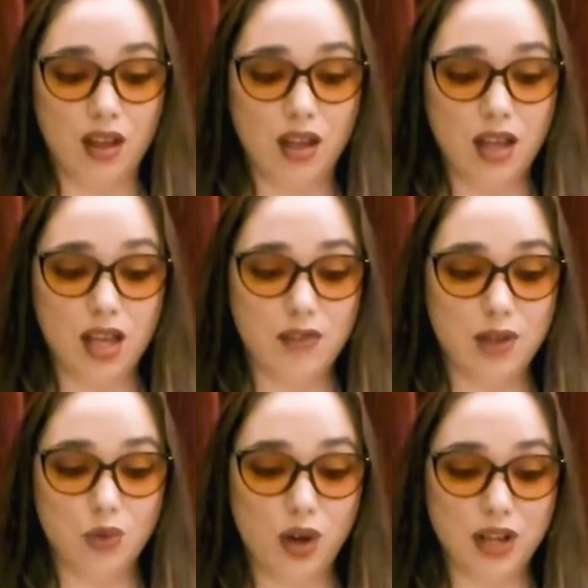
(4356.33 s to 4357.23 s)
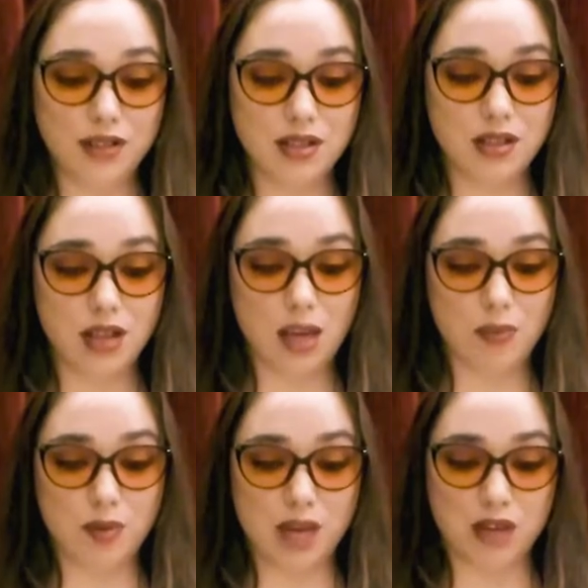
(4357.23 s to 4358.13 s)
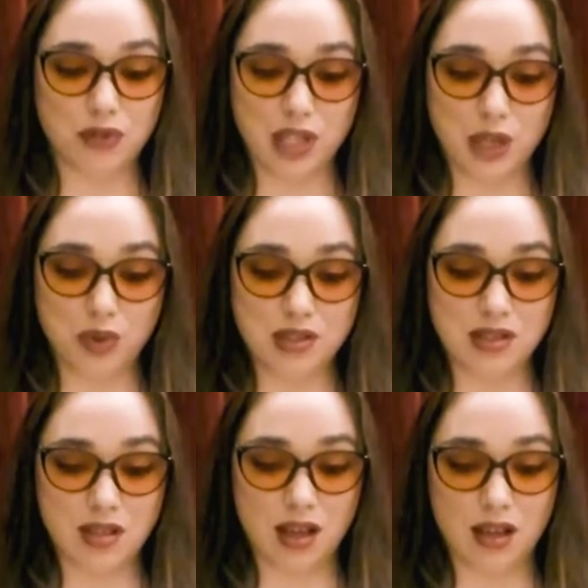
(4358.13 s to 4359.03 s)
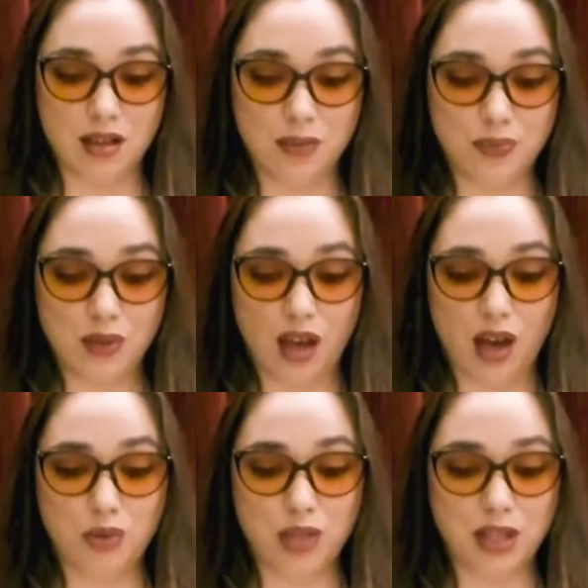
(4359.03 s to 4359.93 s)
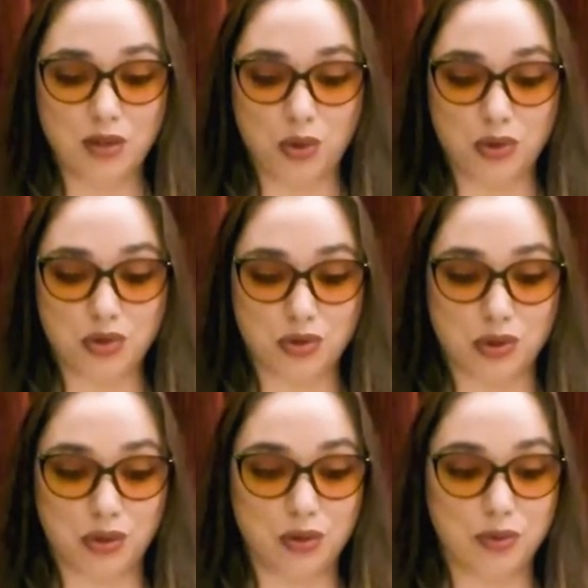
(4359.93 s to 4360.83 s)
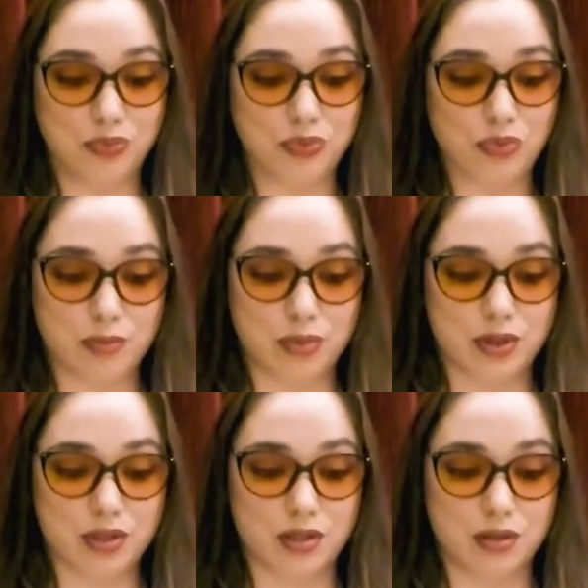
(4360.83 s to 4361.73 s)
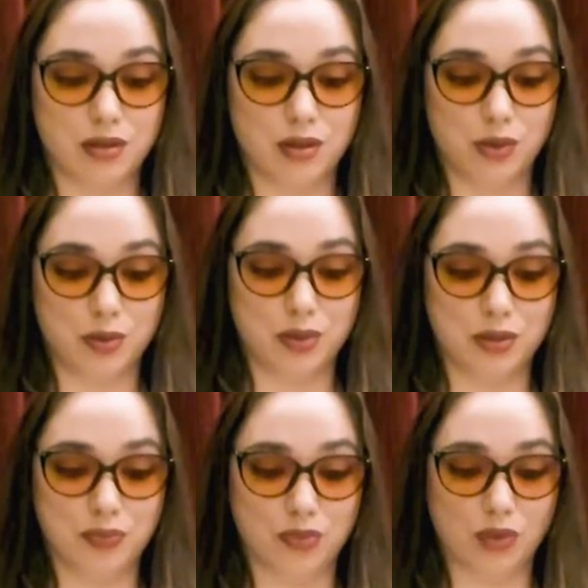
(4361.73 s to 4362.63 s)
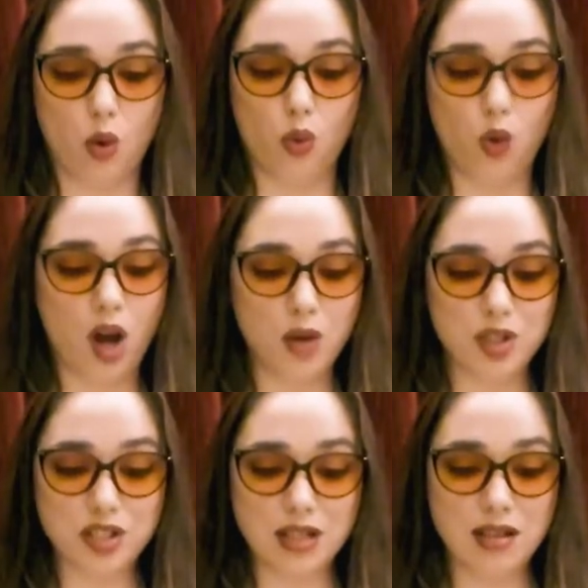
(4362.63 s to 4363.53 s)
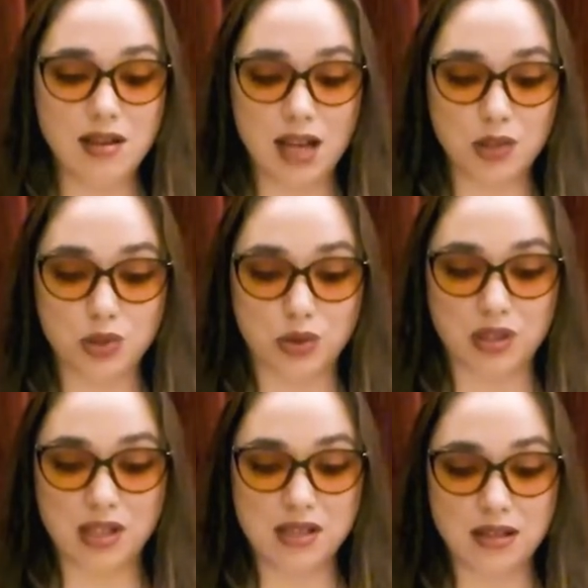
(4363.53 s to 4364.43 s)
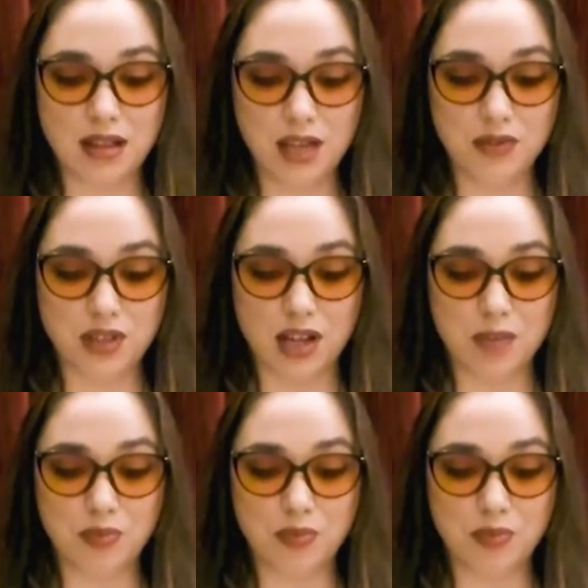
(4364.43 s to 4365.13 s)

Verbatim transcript: if he wanted to keep him after he was dead. A wicked old screw, pursued the woman. Why wasn't he natural in his lifetime?